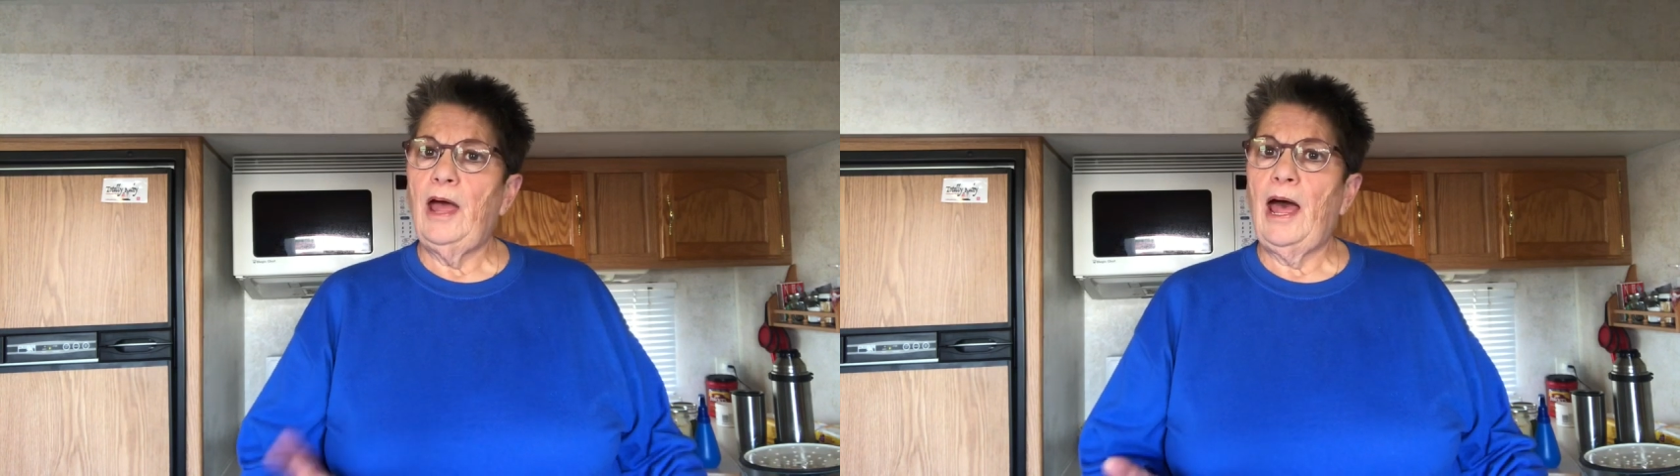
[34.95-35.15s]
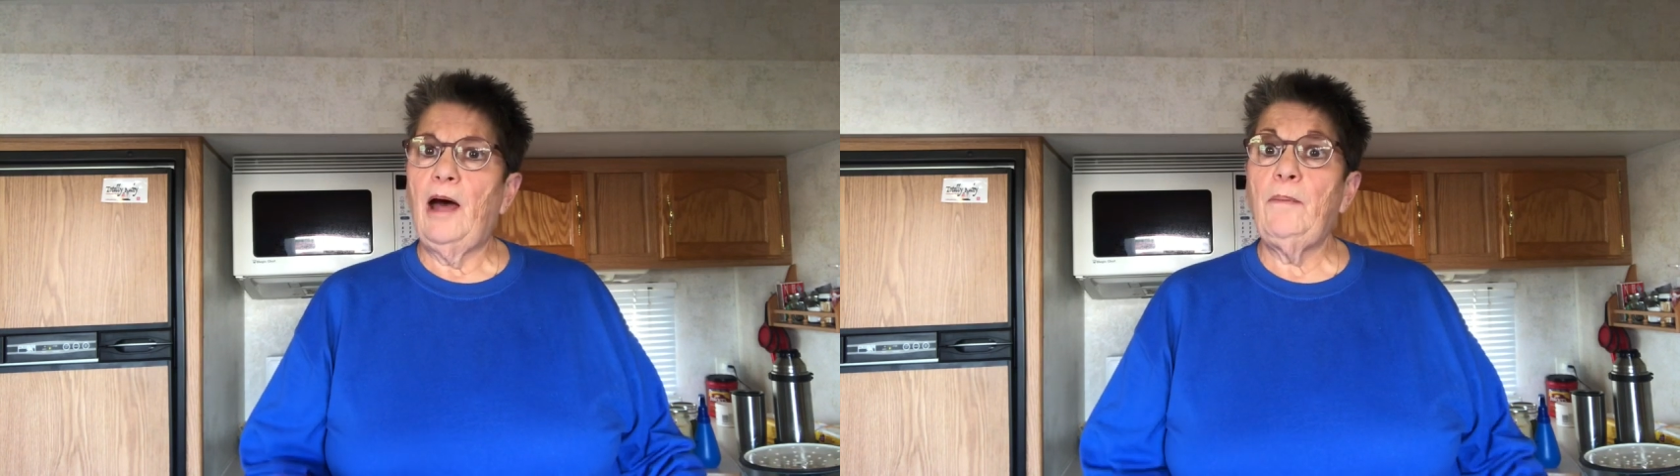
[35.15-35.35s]

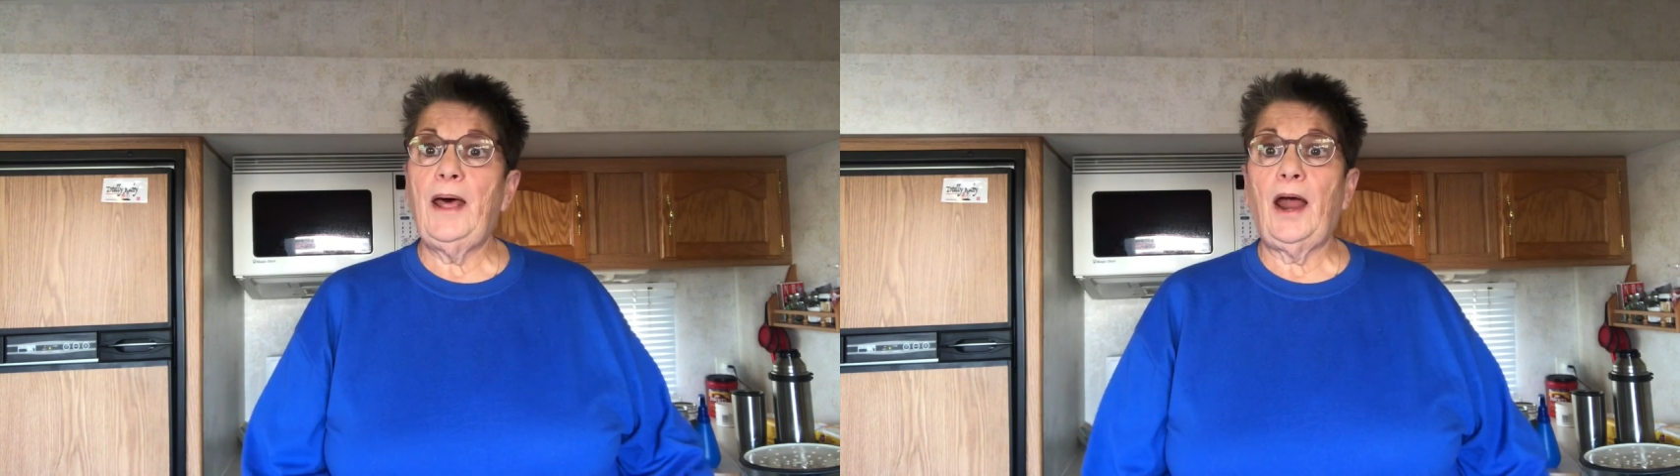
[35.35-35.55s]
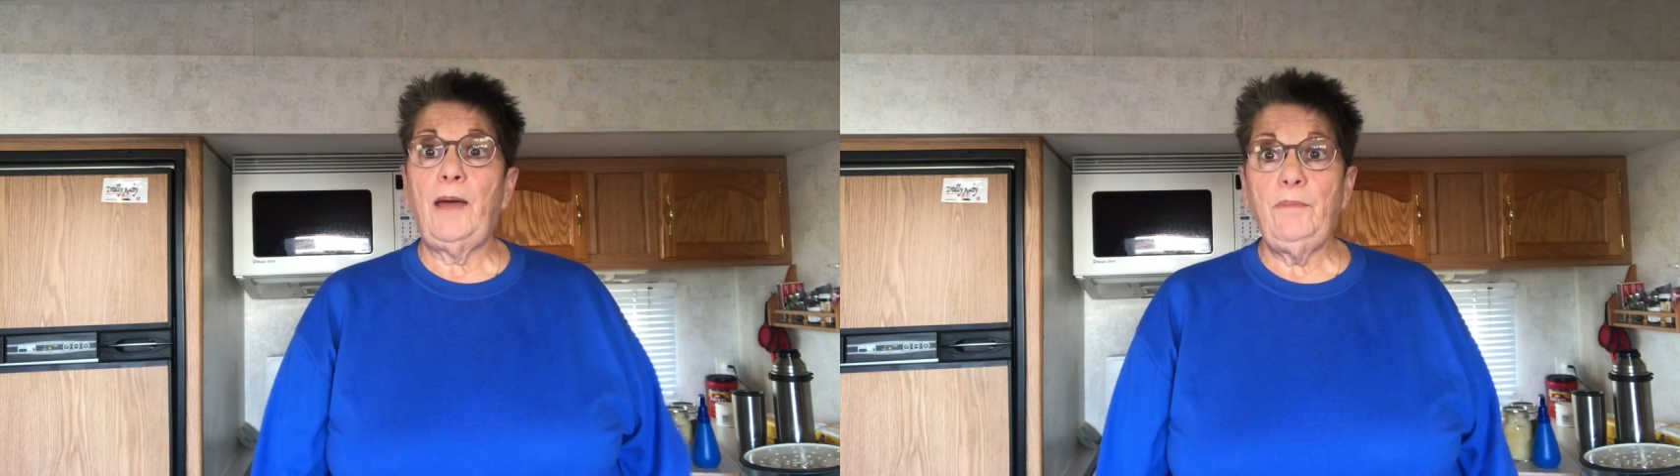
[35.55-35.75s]
how
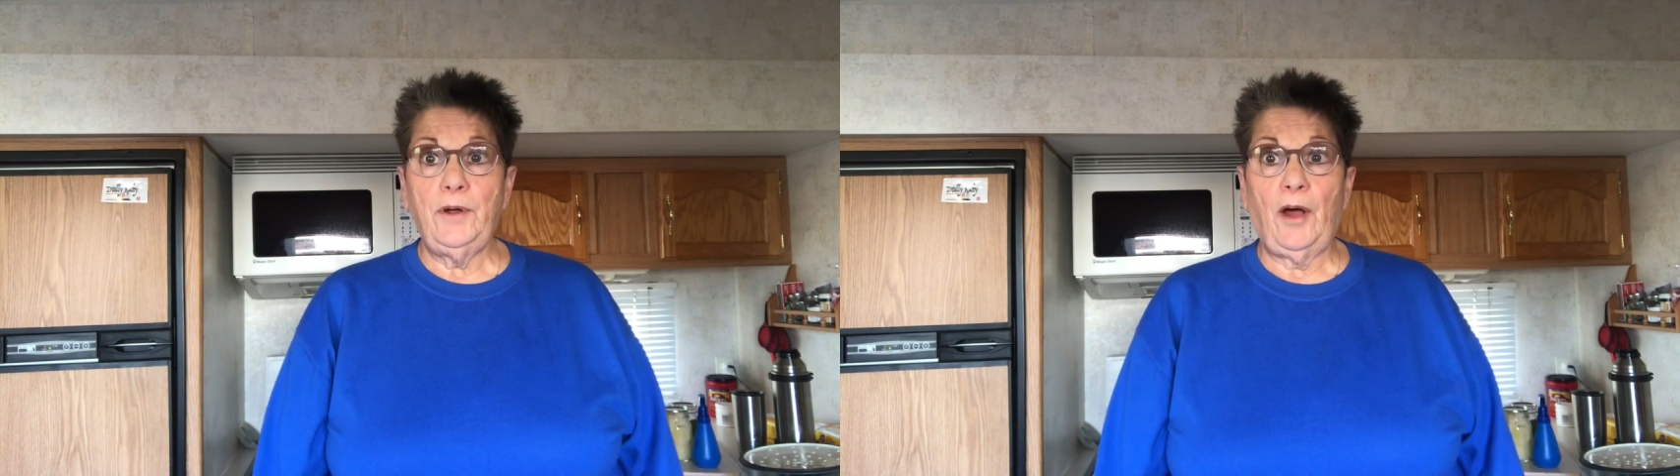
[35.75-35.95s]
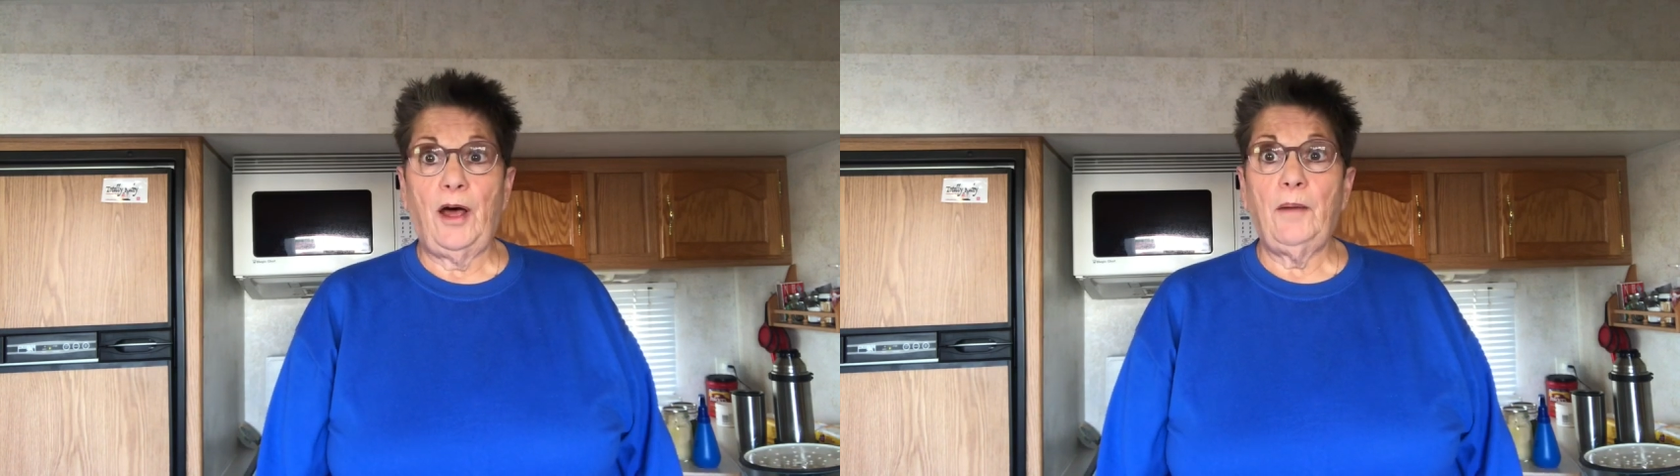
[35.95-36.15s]
about I
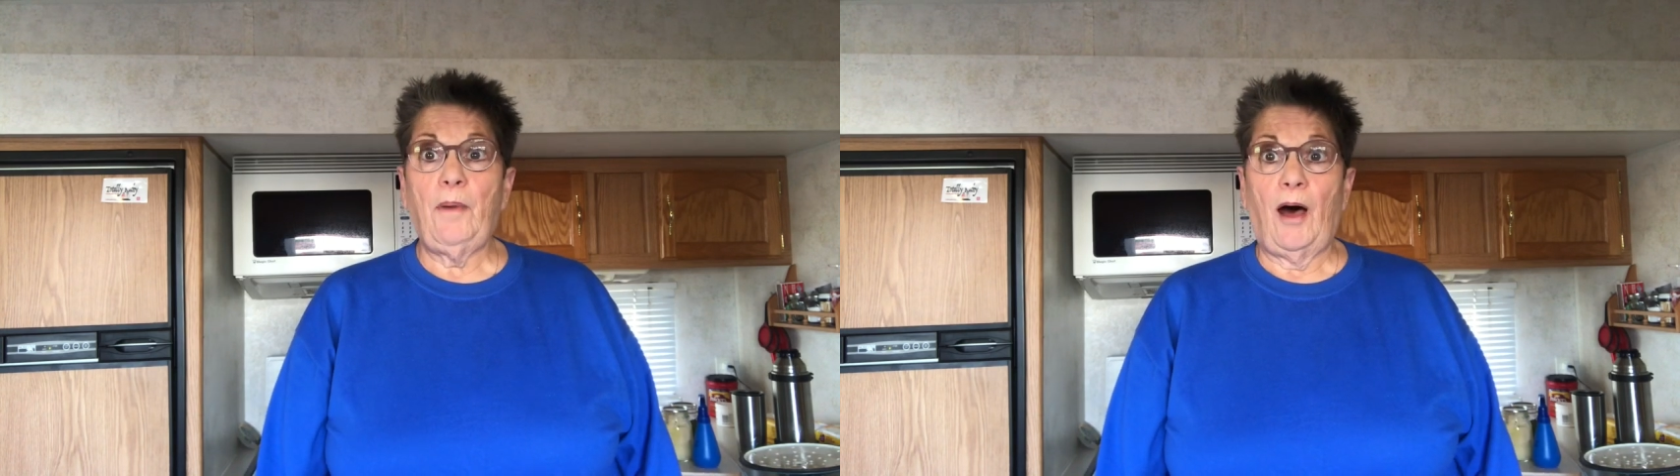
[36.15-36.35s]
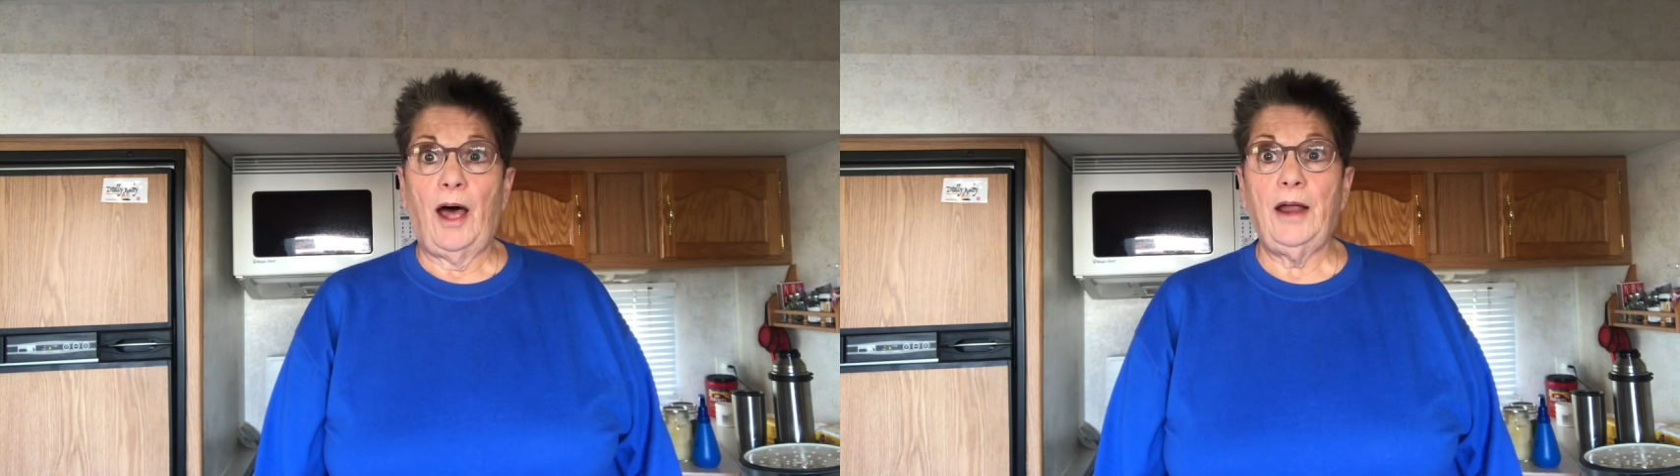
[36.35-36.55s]
put on a
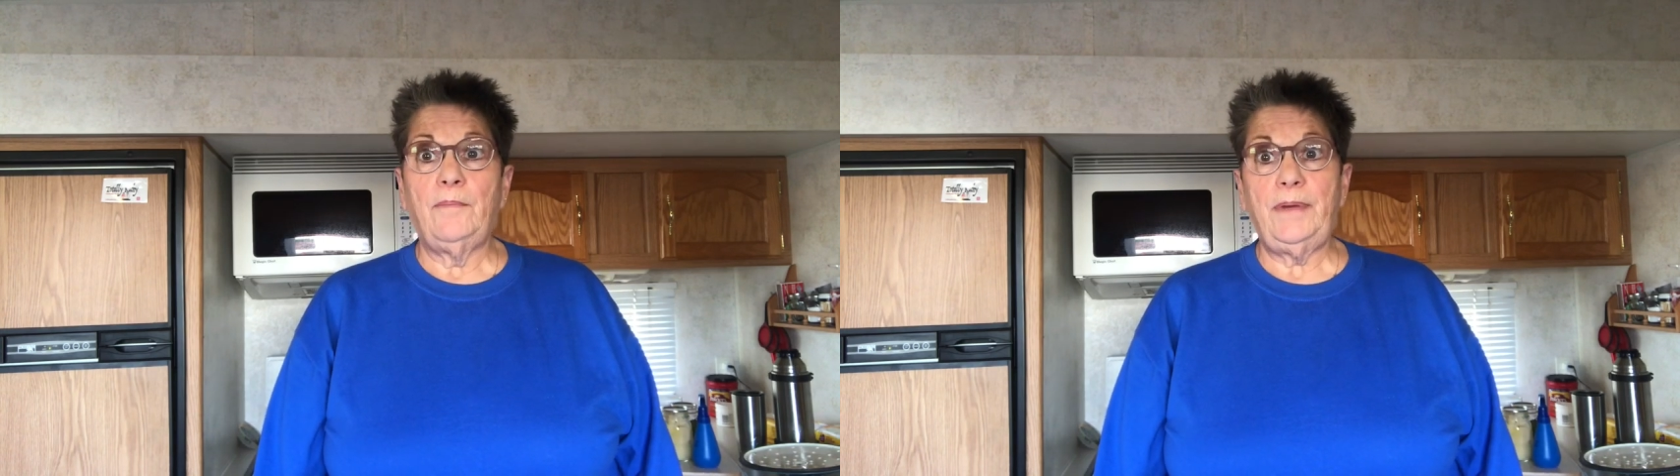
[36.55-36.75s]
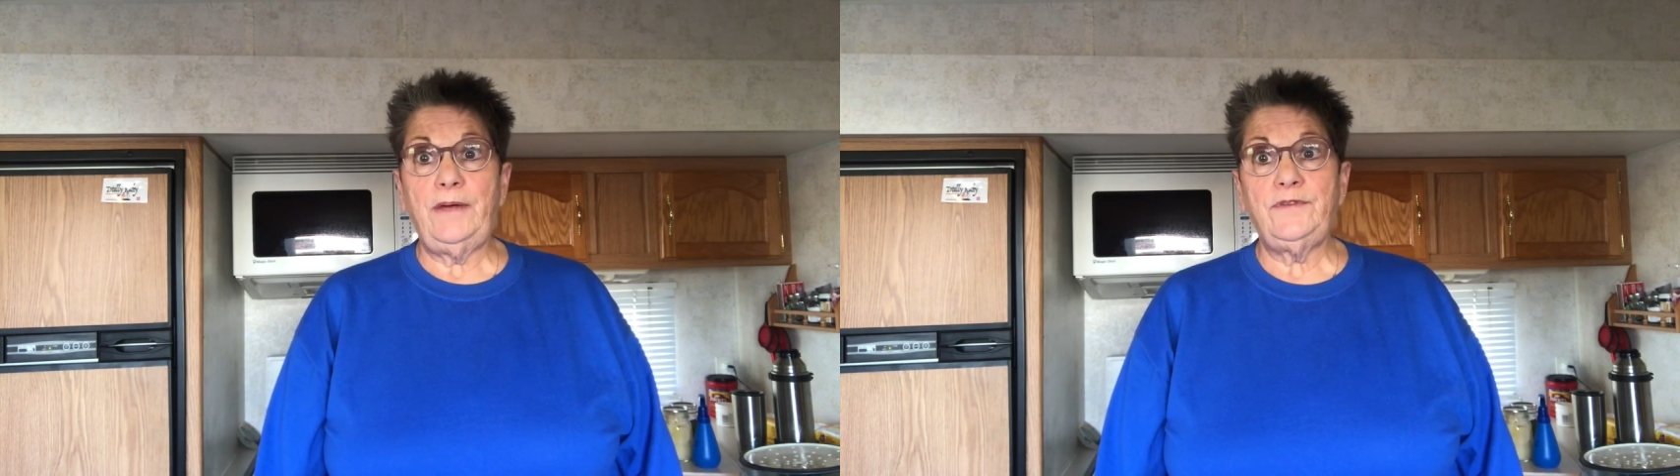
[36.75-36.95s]
pot
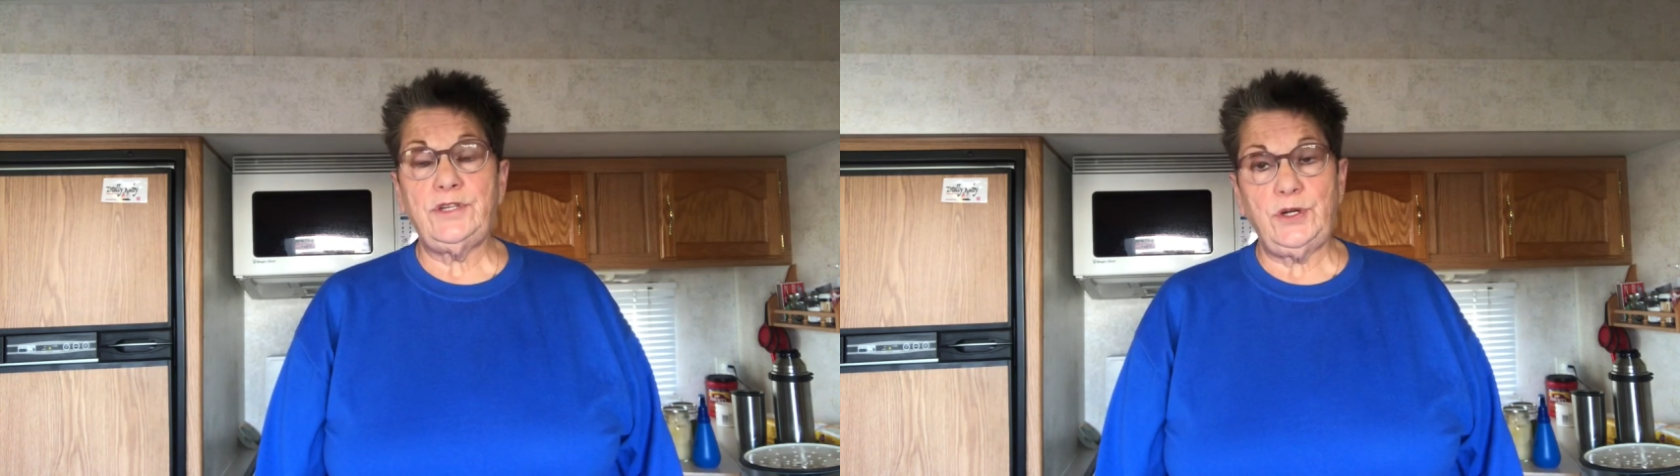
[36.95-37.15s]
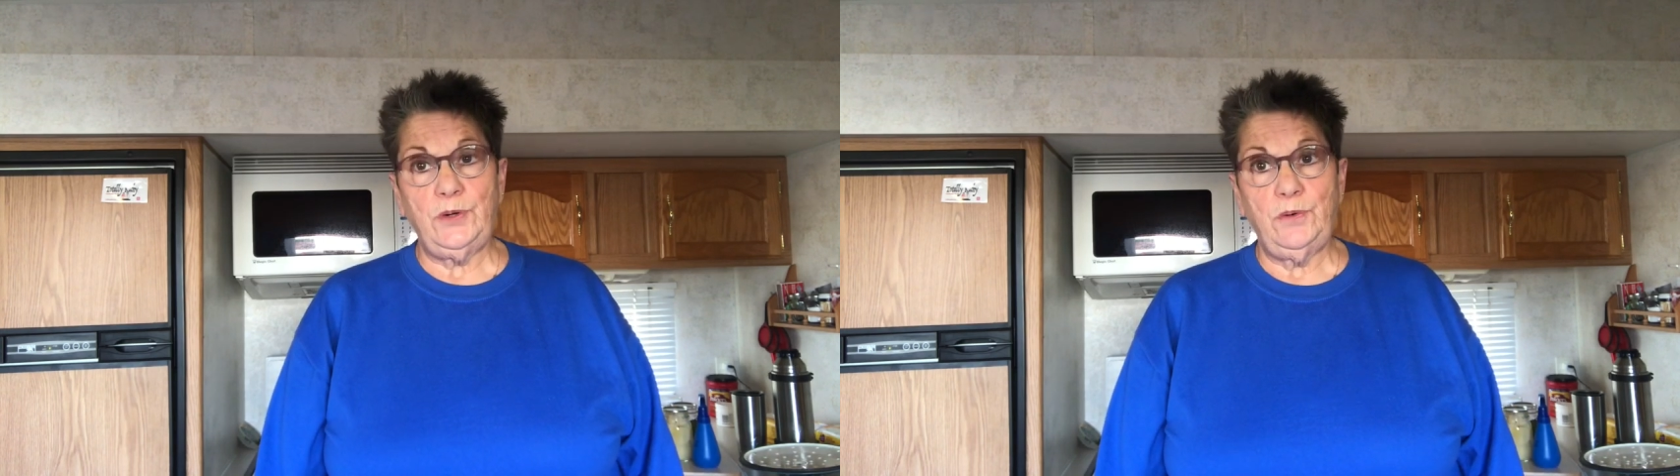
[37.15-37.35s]
of beef
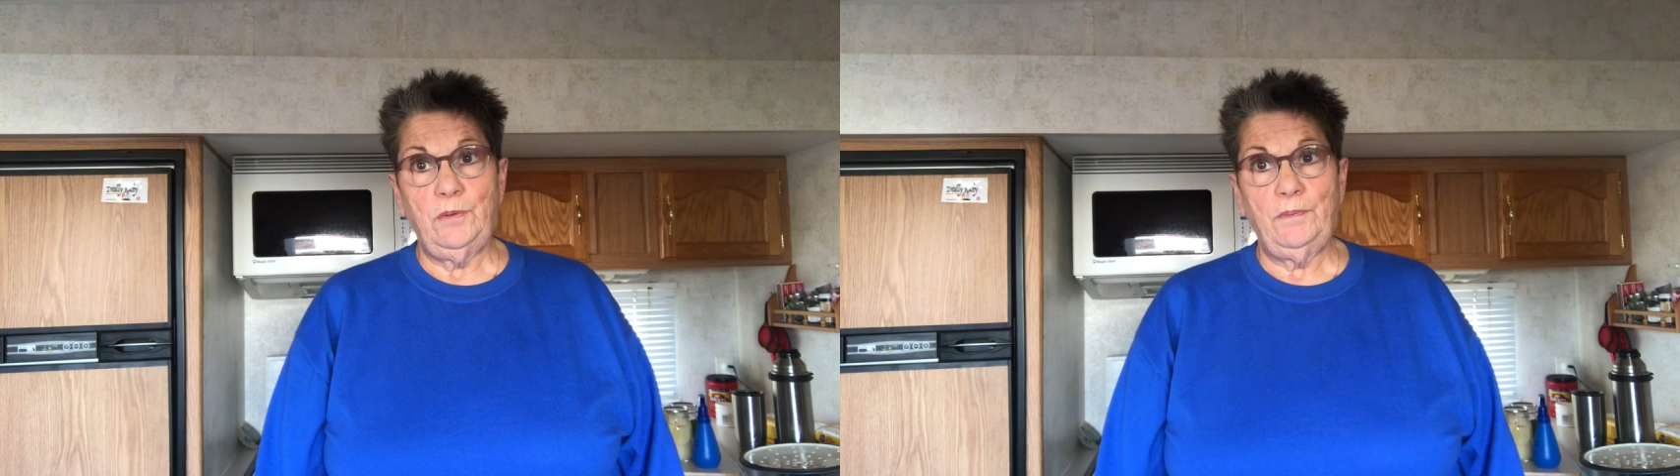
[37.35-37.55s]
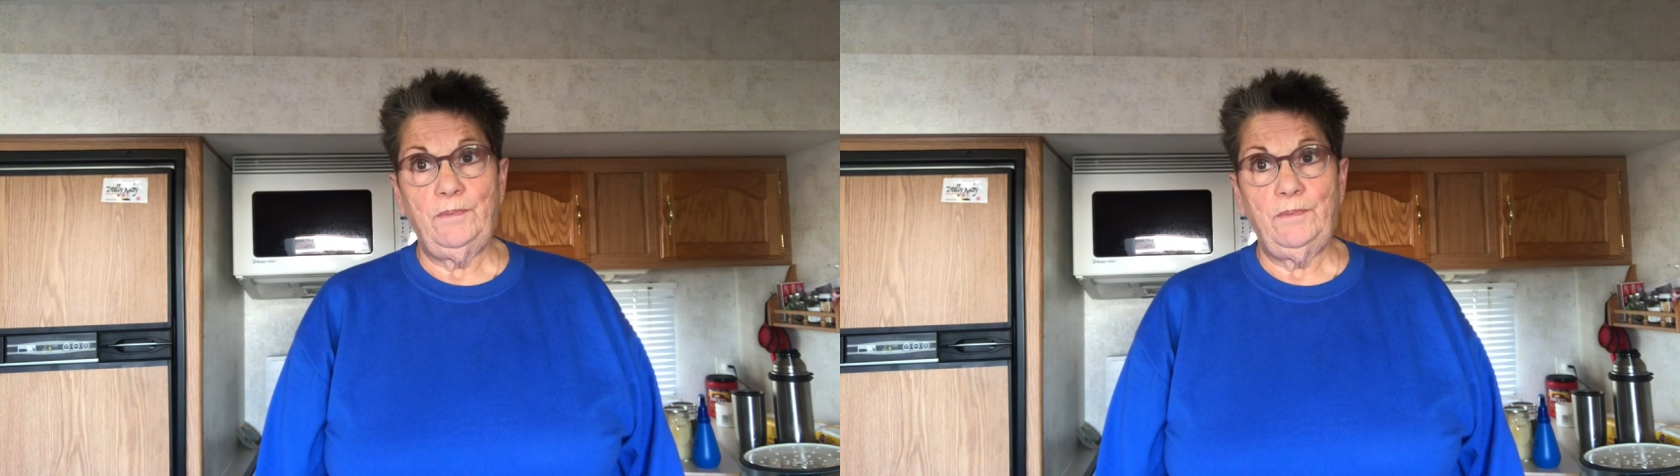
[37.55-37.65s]
stew?